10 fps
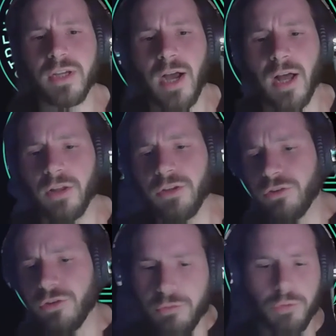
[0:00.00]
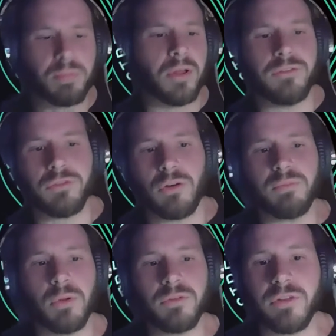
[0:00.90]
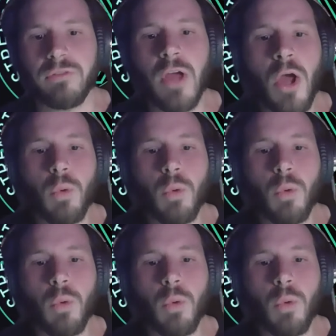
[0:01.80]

college and you, you were playing softball and stuff,